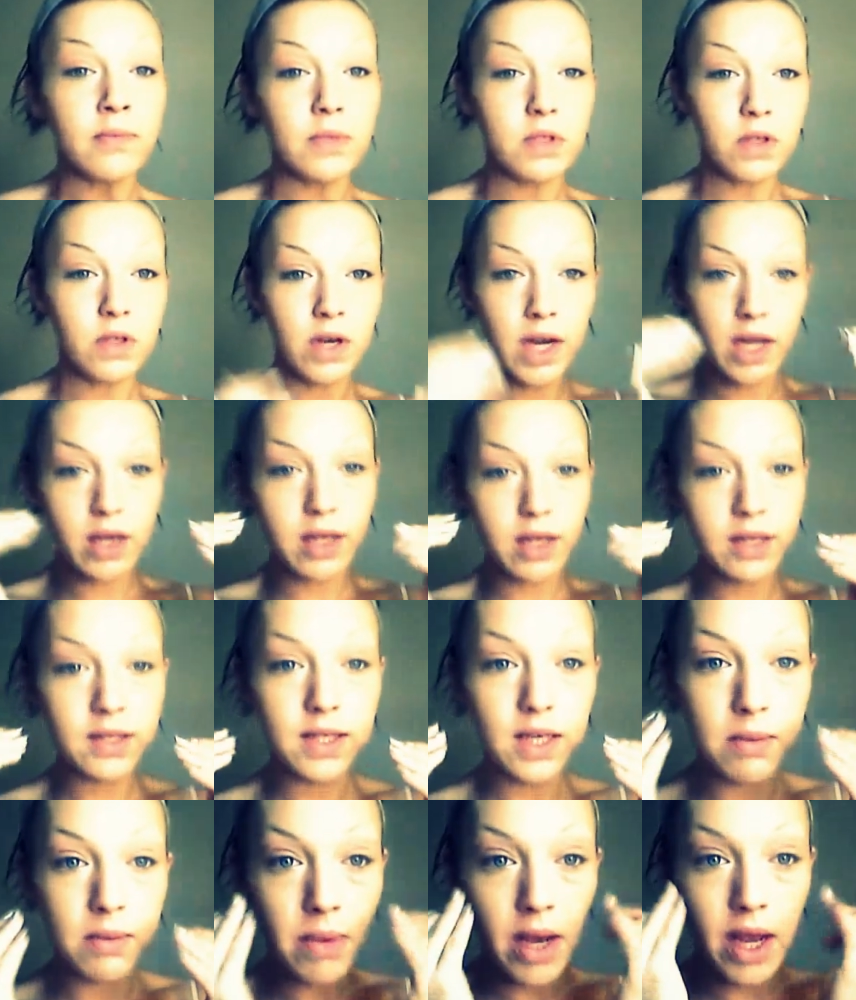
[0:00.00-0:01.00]
so now you can
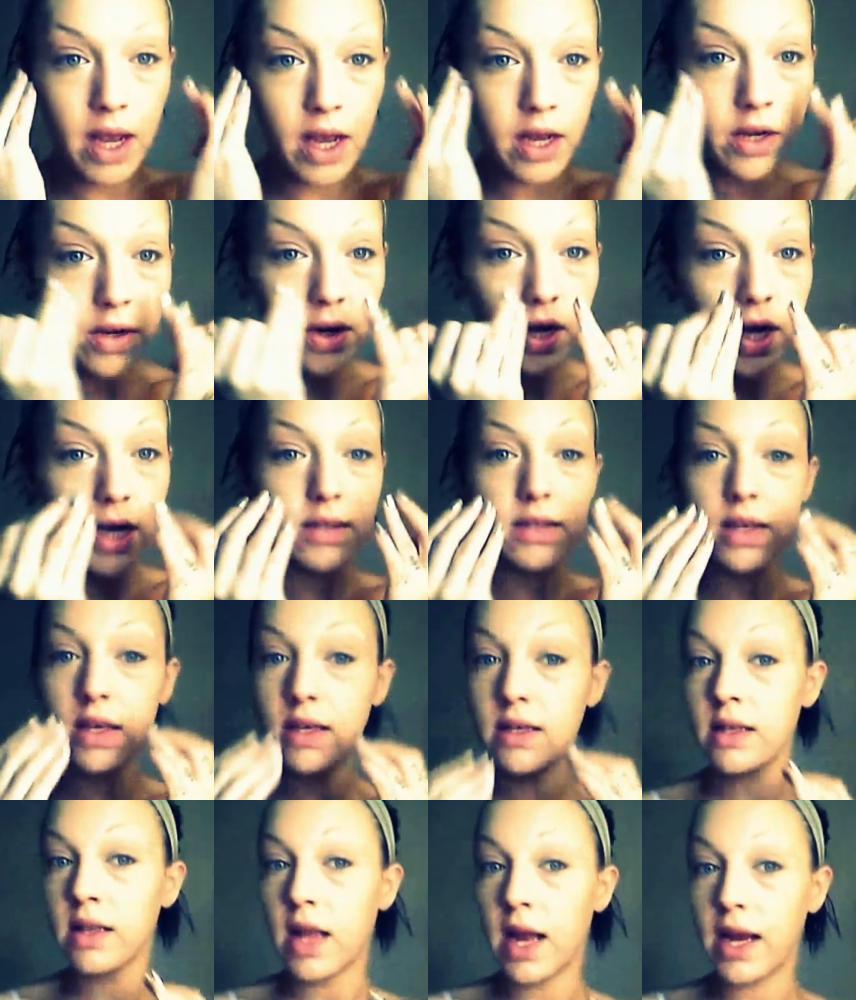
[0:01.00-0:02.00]
see my under eyes
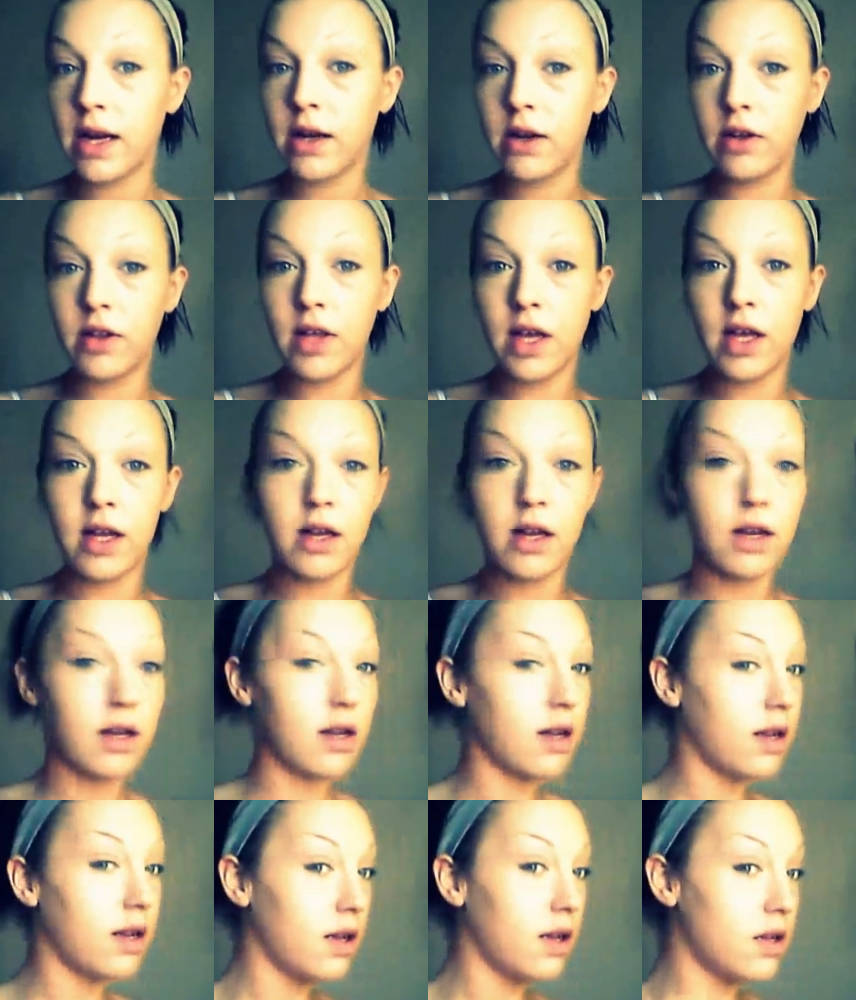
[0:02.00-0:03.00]
is lighter than
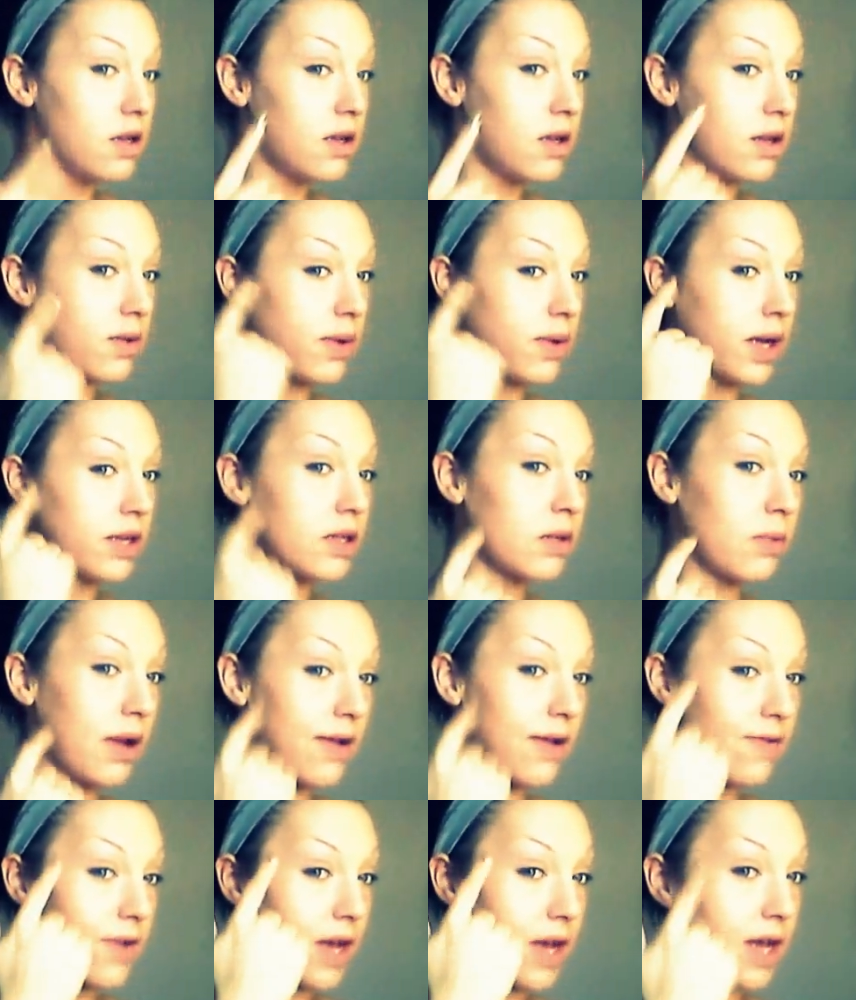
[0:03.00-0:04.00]
the rest of
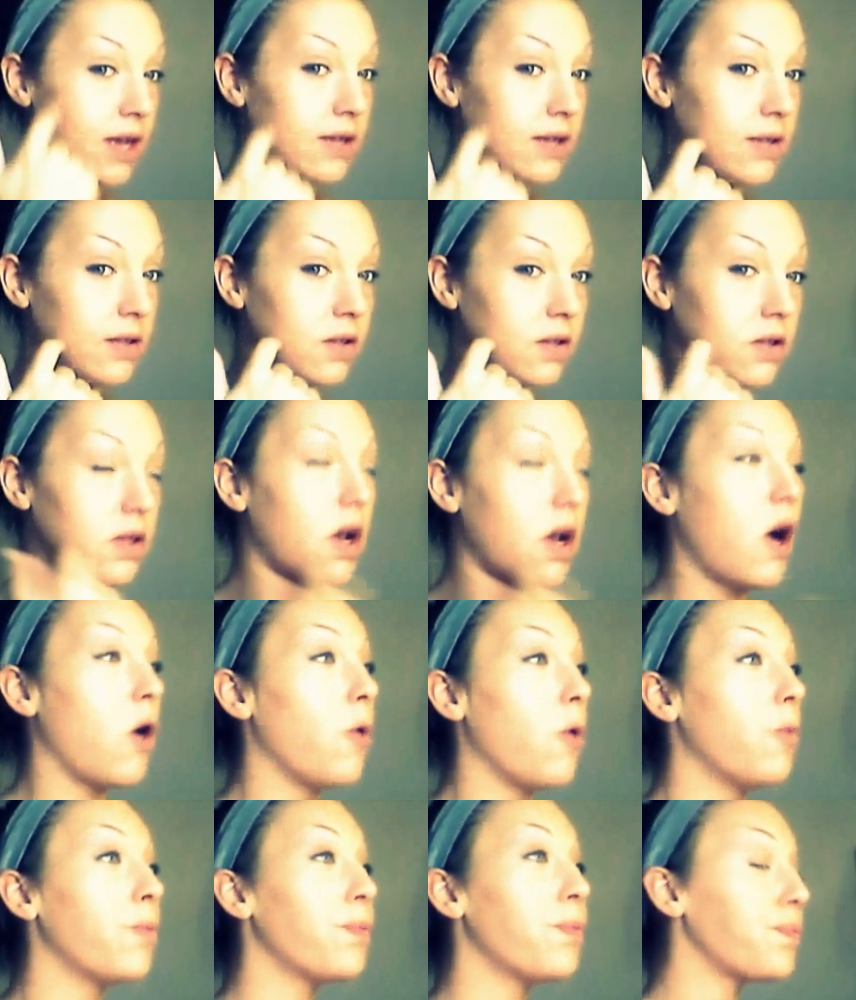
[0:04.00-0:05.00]
my face. So,
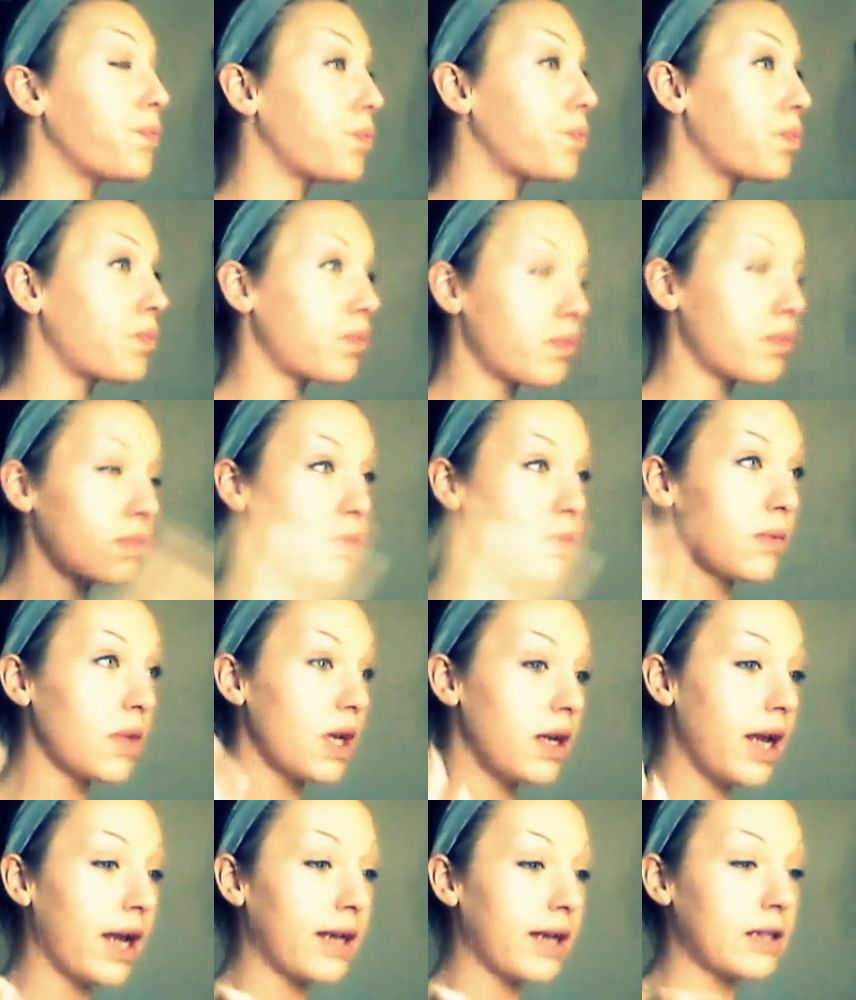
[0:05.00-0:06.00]

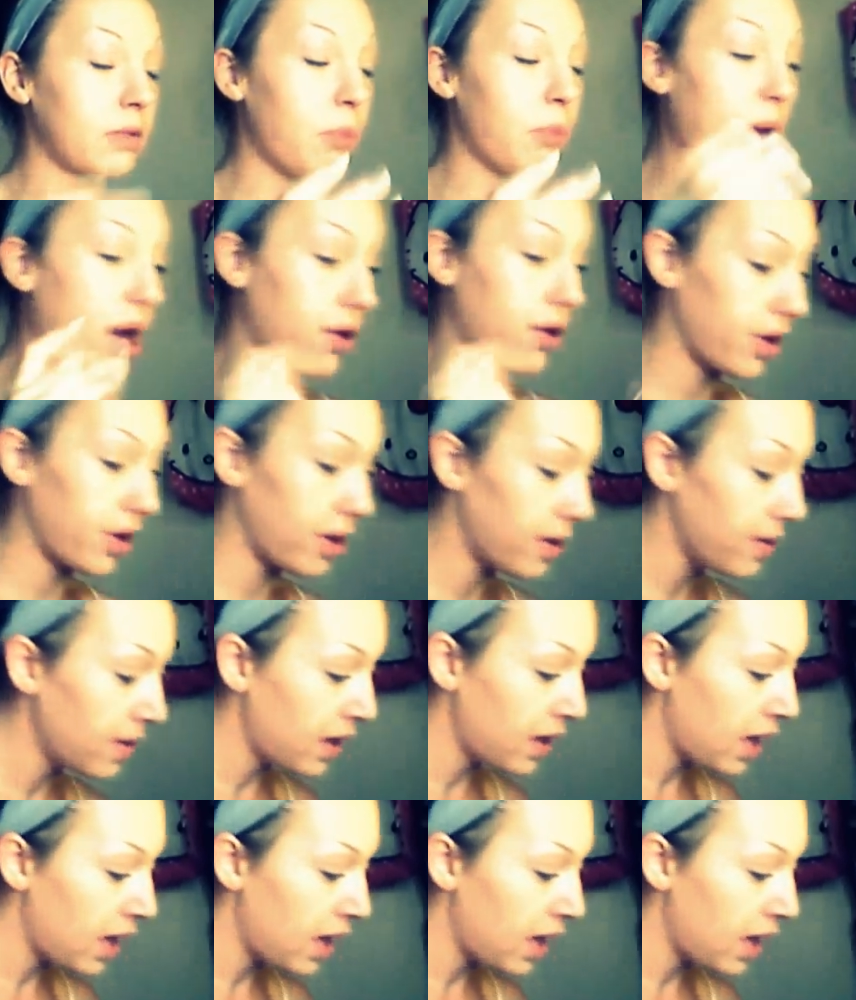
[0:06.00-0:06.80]
next, powder.